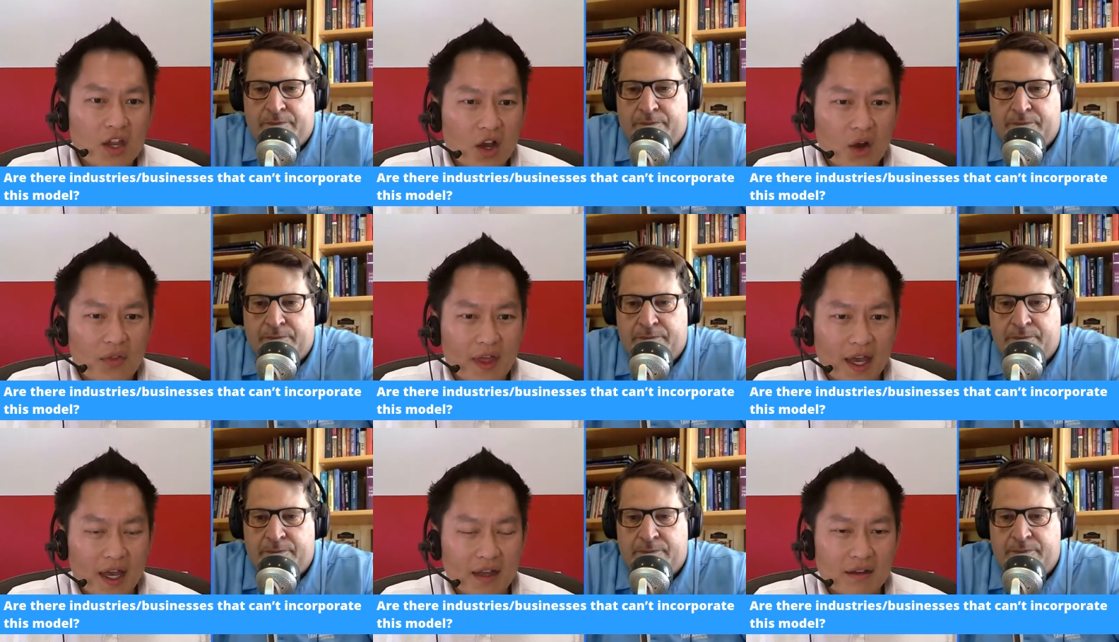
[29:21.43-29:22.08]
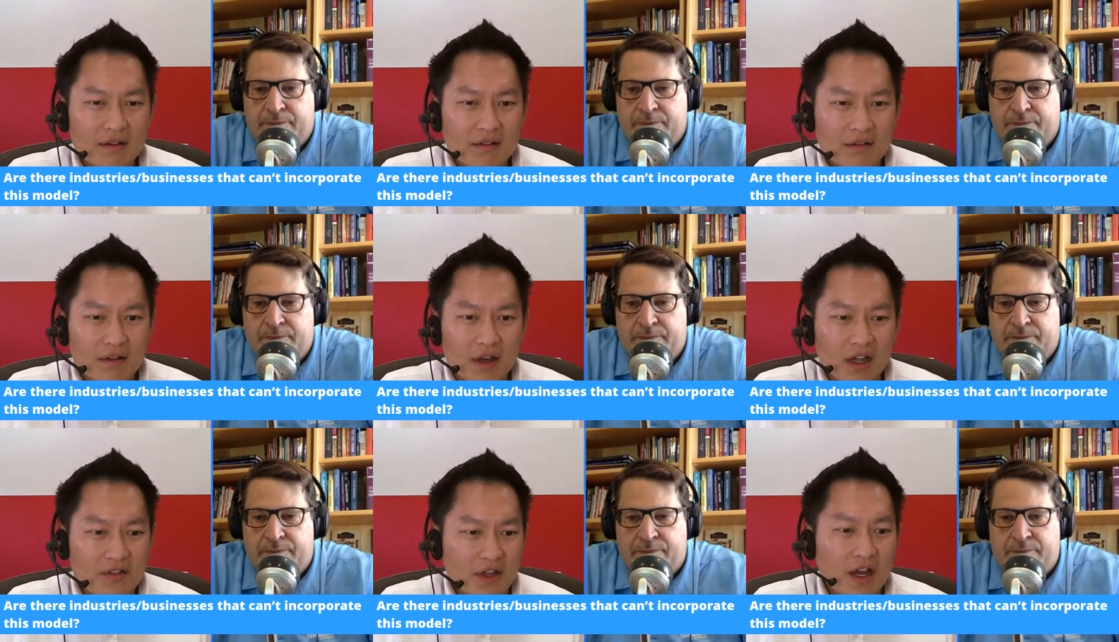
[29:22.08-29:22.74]
Speaker 1: know that
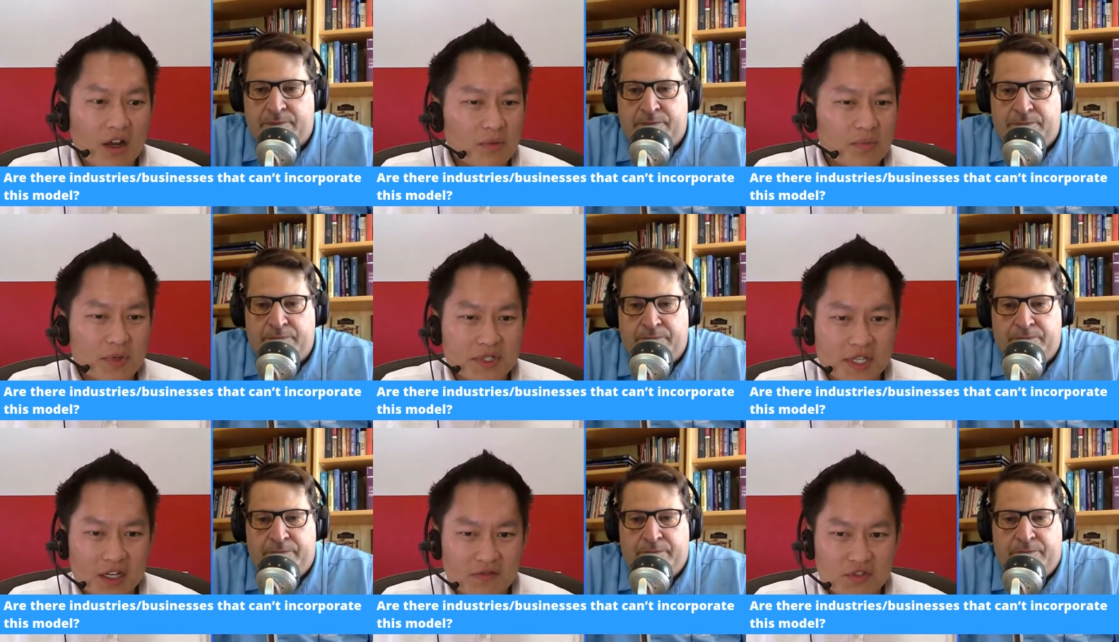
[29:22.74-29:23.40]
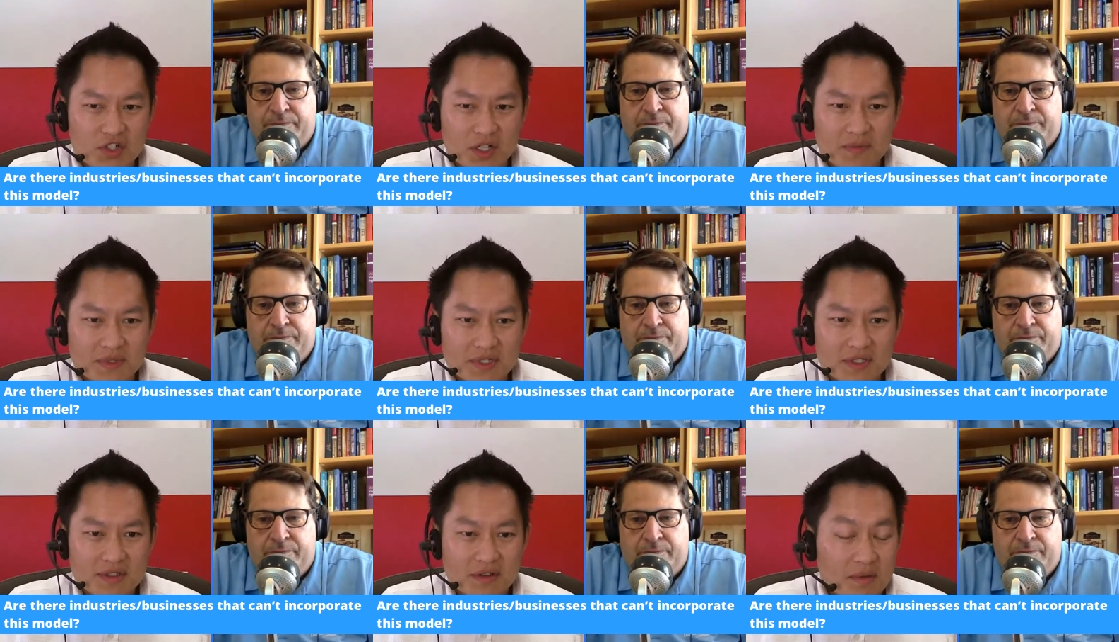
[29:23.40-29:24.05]
out of the 100% of
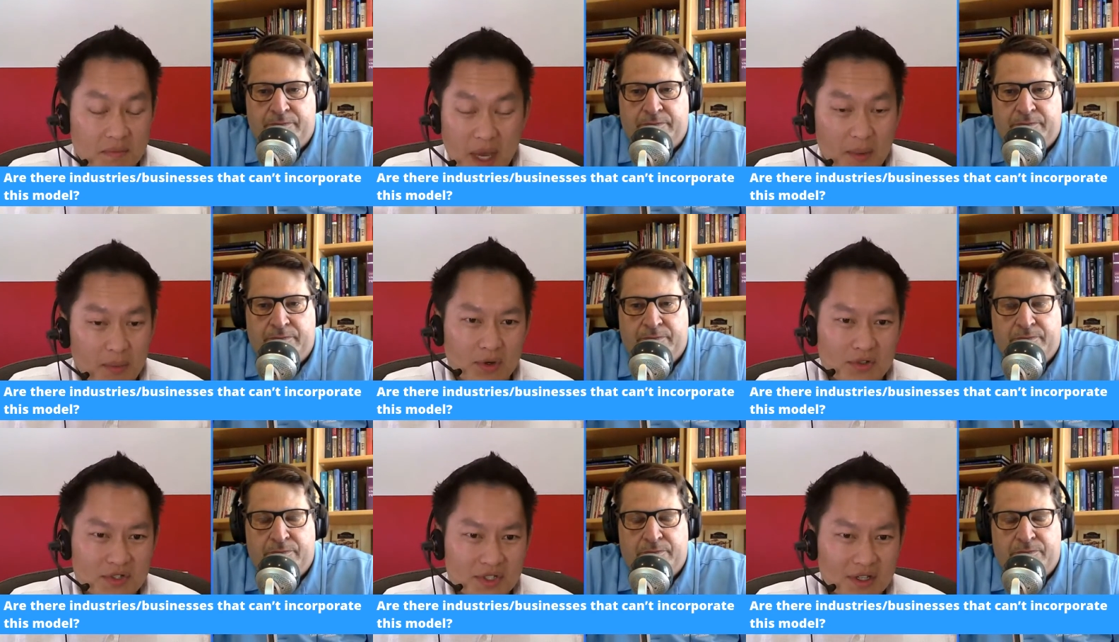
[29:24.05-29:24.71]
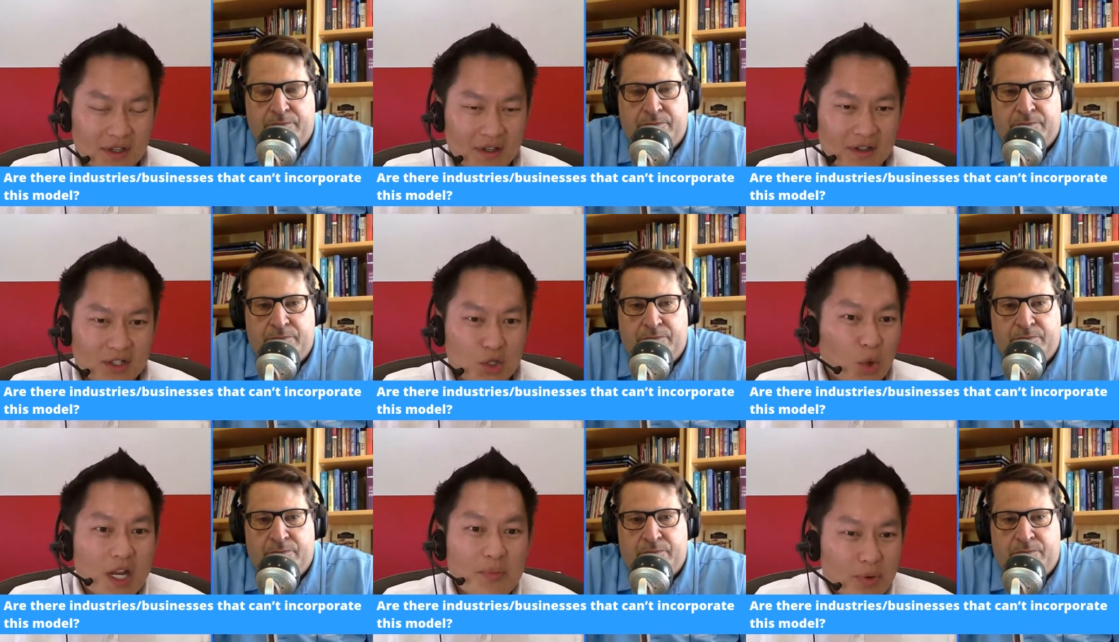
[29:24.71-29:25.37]
gym's members,
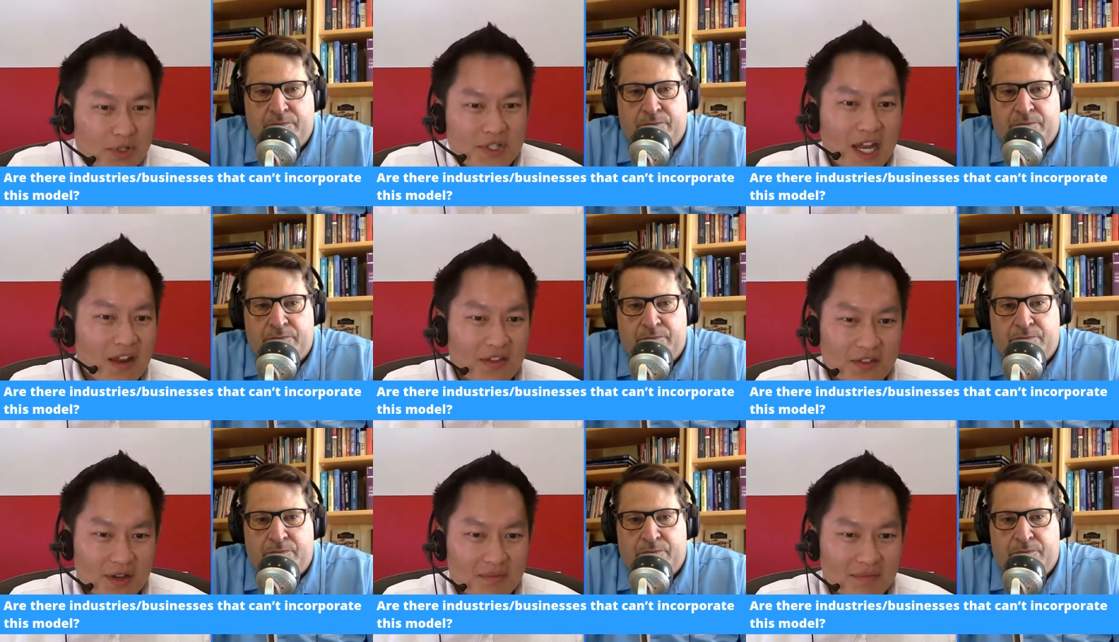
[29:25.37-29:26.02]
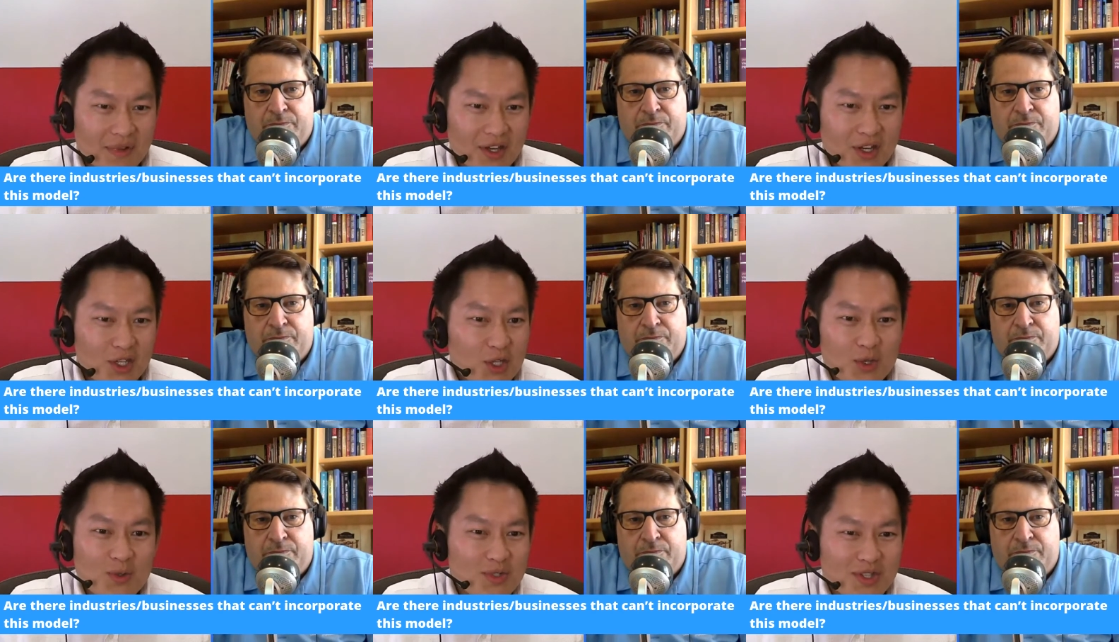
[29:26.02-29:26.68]
20% of them
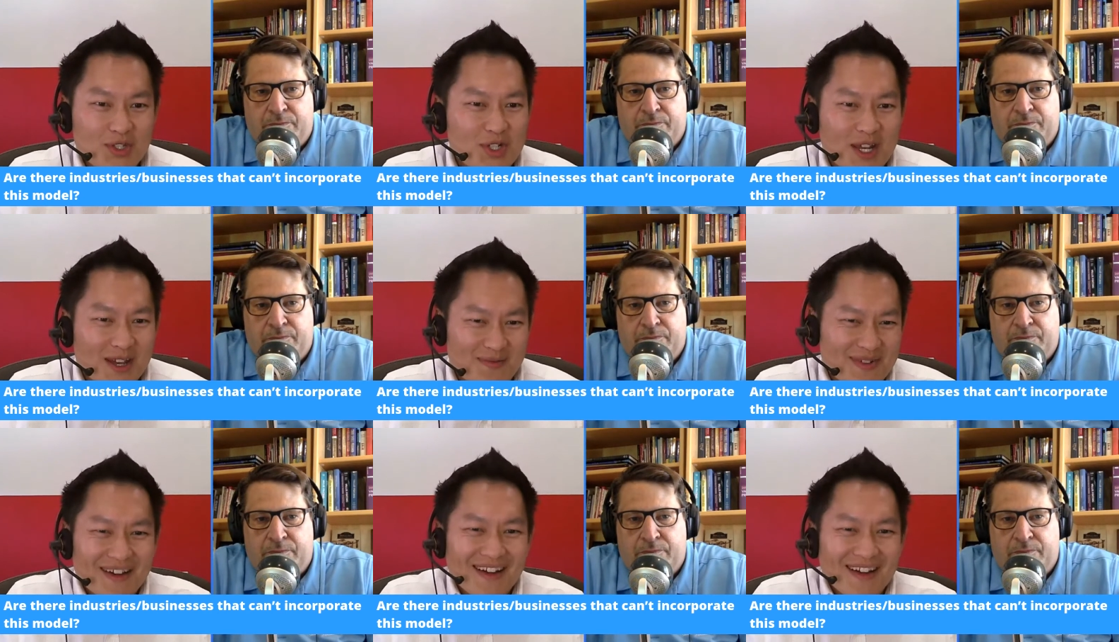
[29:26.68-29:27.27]
use the gym,